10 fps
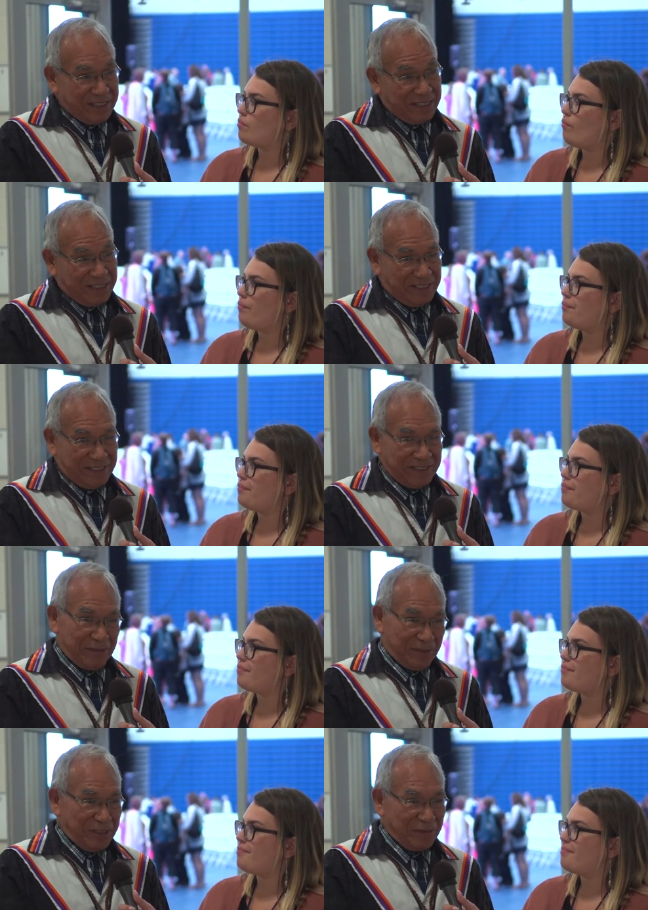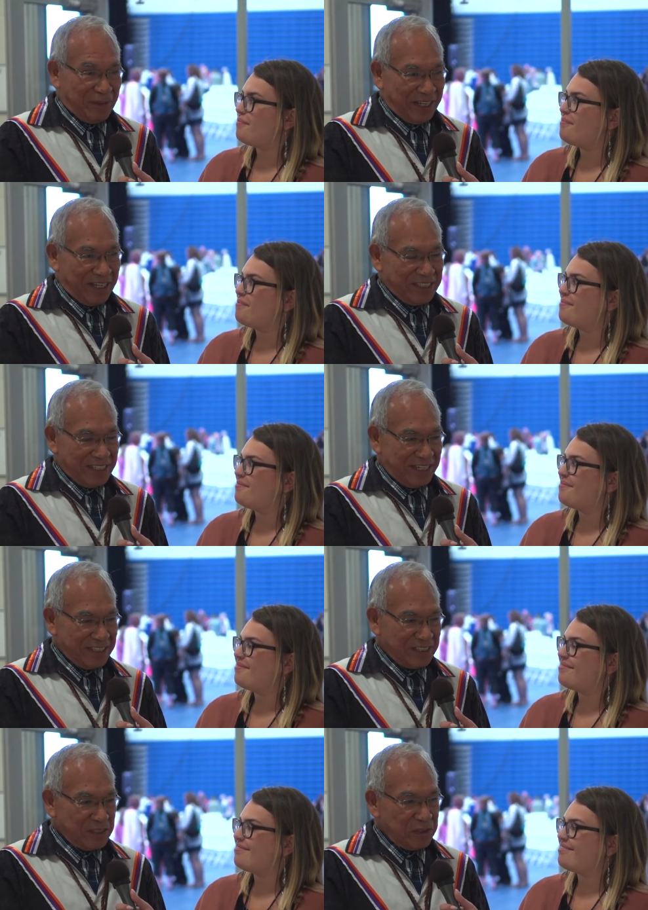Speaker 1: uh, the first one, I guess, that
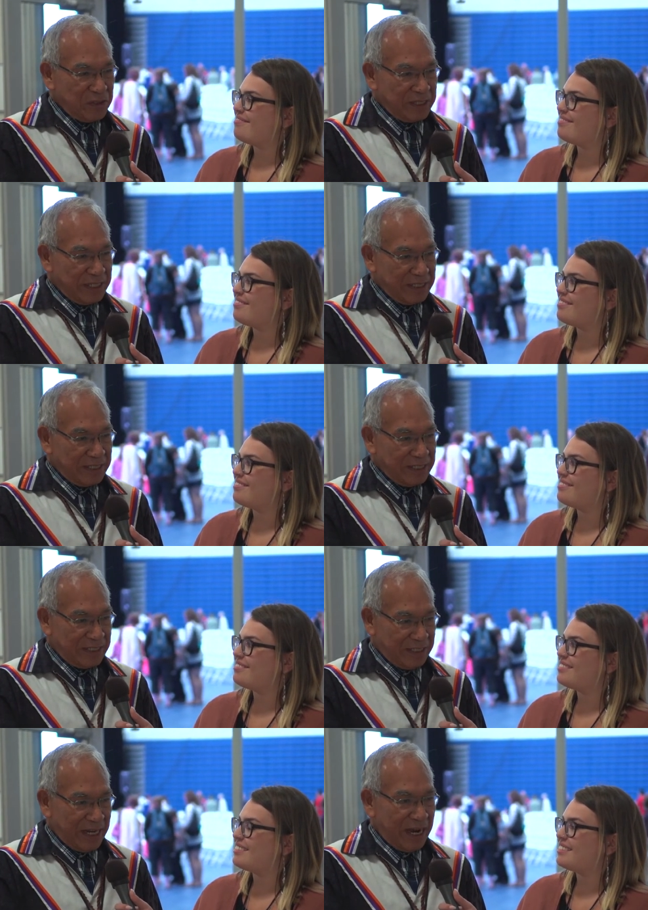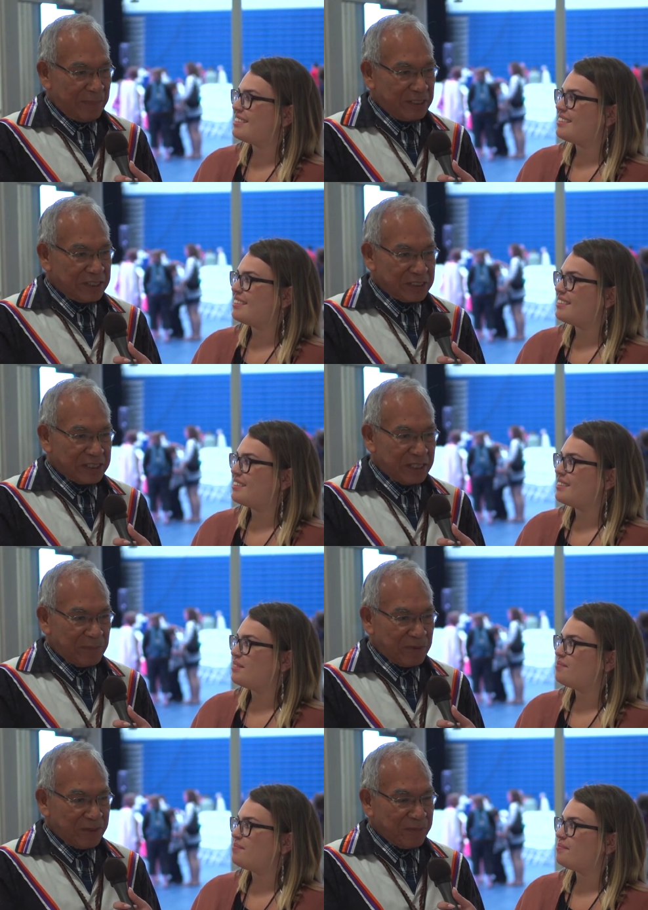to do the Aboriginal
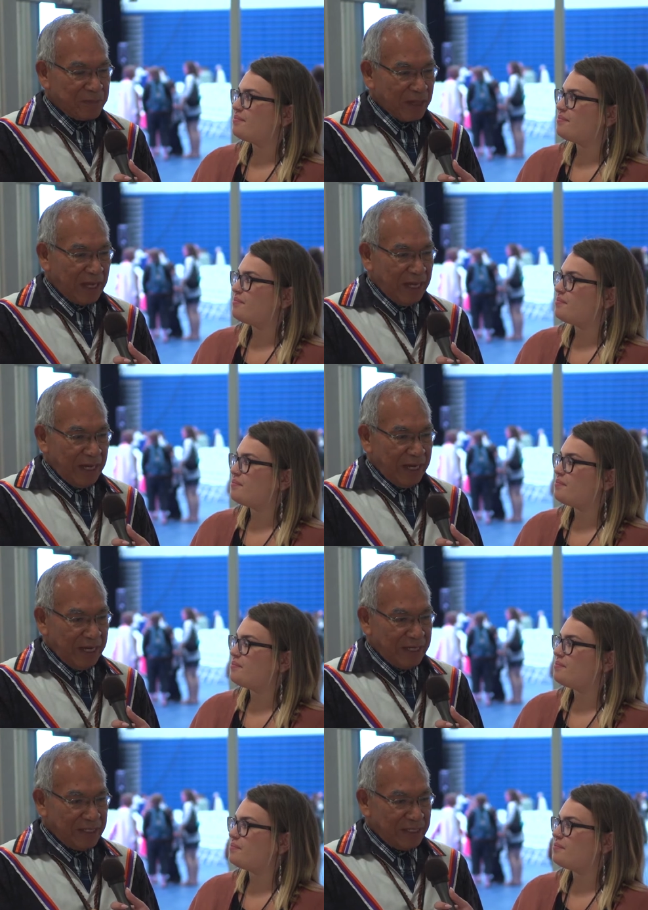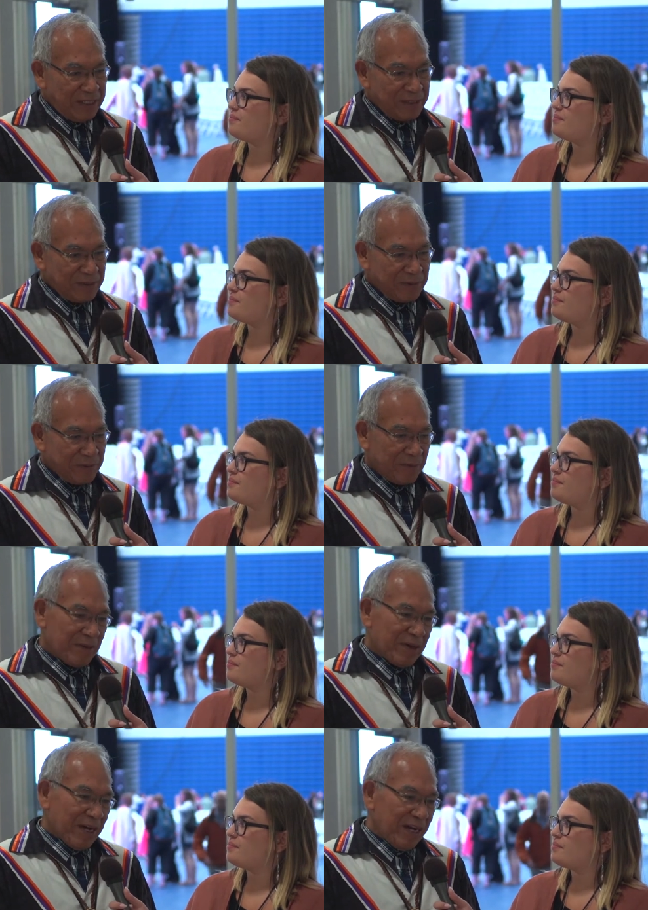ceremony. And uh,
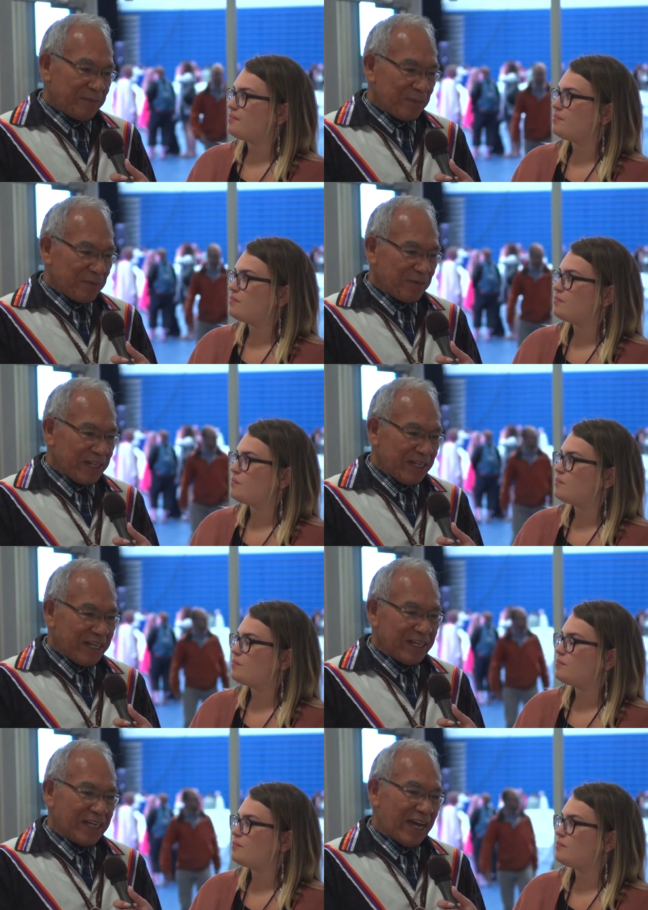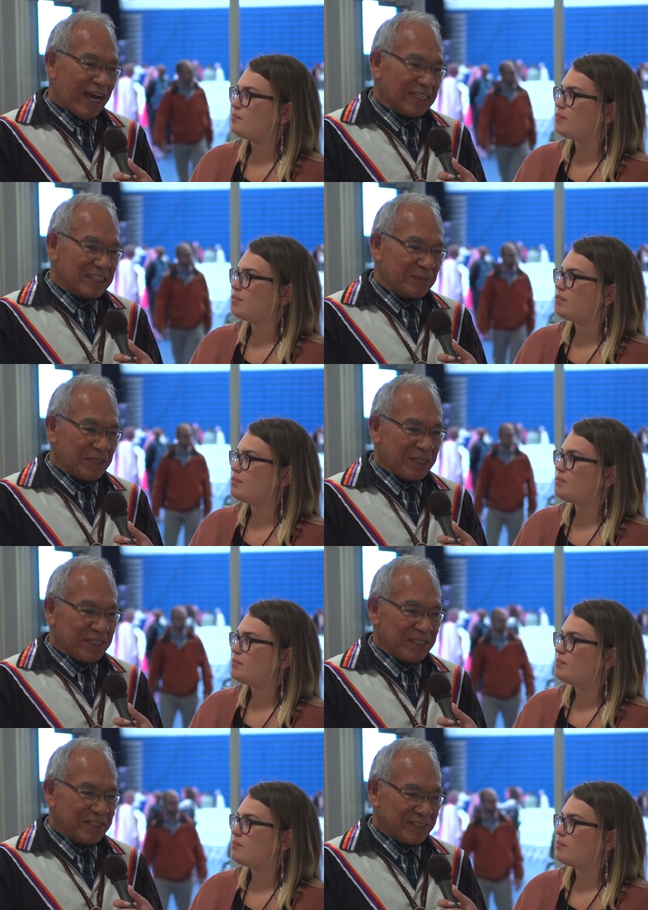I remember when they asked me
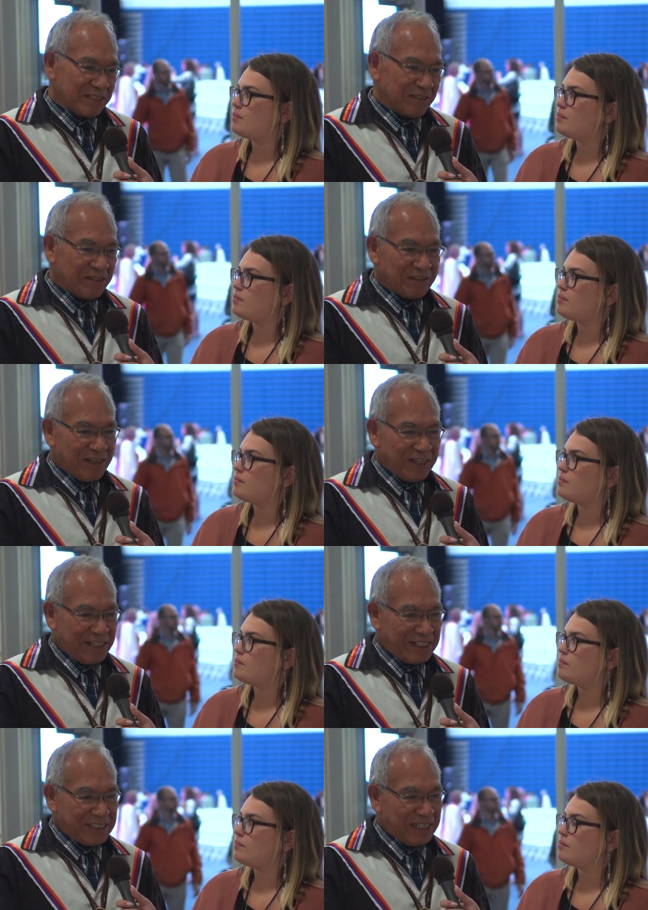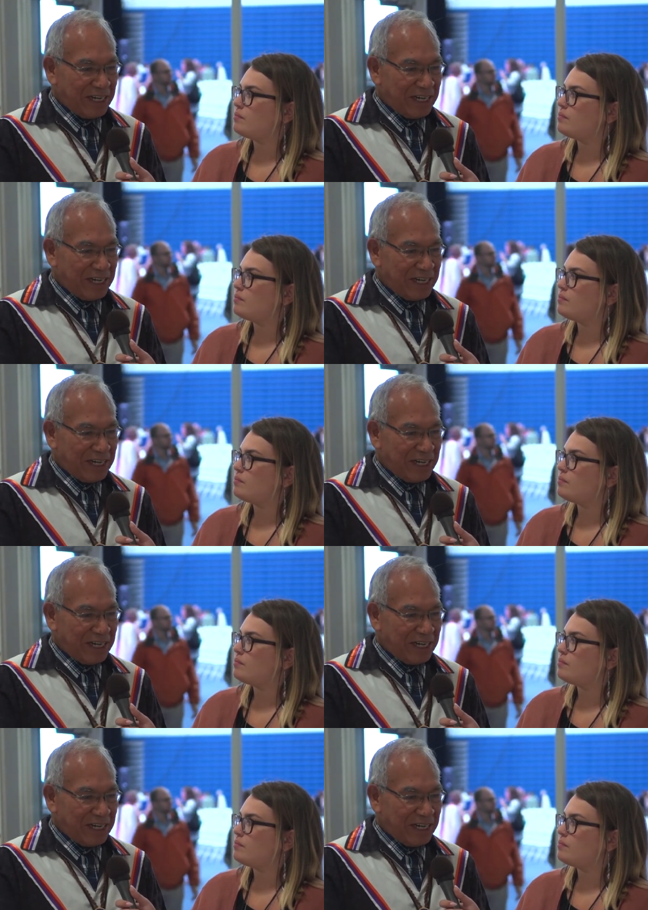earlier on, they said,